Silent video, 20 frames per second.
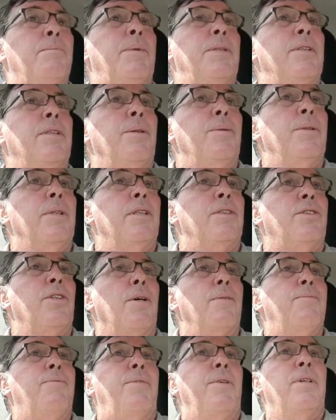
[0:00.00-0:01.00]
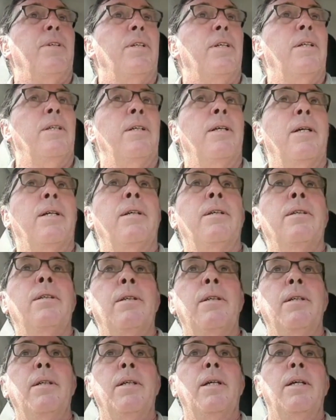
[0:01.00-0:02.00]
been doing the job for
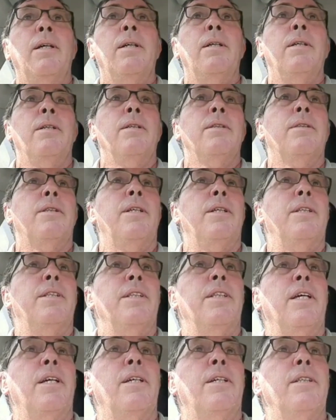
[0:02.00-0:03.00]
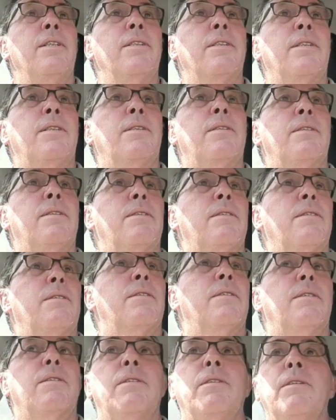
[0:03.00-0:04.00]
30 years,
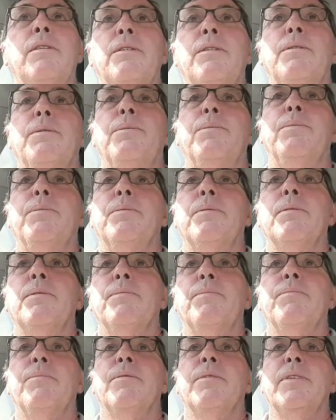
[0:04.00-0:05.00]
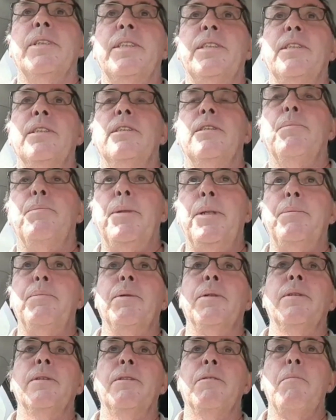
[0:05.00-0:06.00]
to listen to
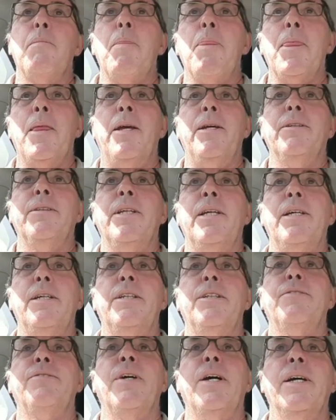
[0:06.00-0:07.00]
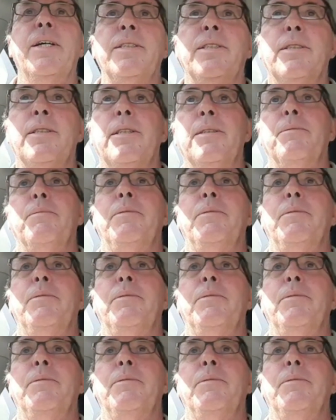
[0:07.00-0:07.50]
people and their advice,